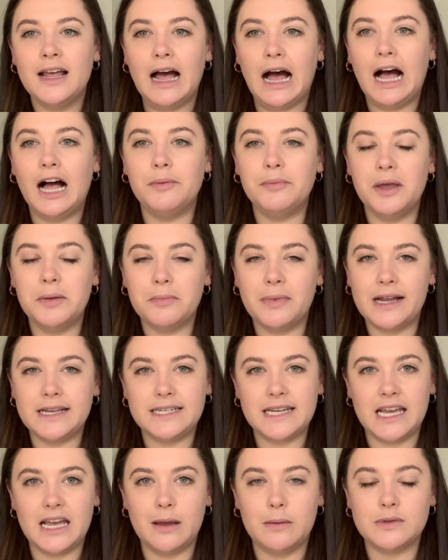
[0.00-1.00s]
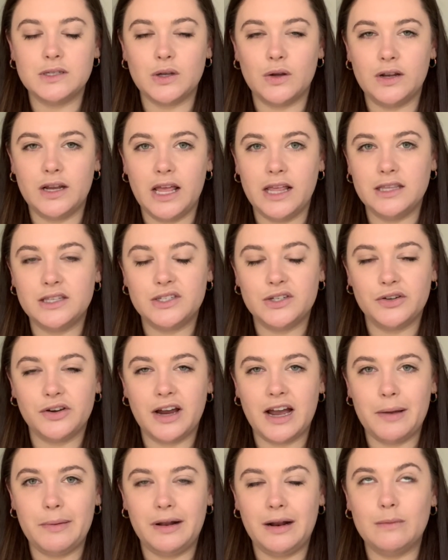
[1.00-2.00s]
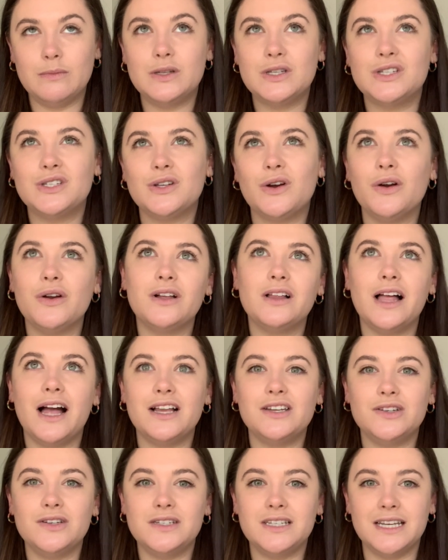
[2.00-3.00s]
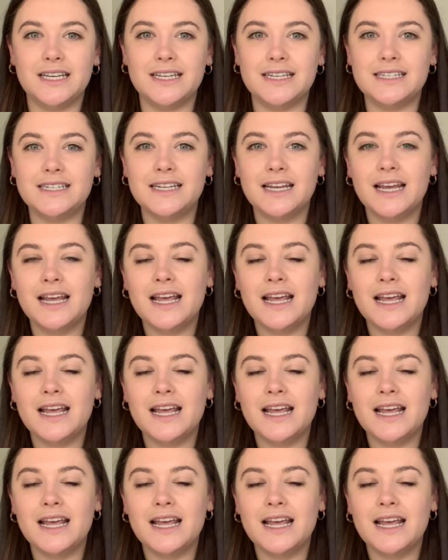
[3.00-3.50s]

um, in my DMs on Instagram, and I'm so glad you did.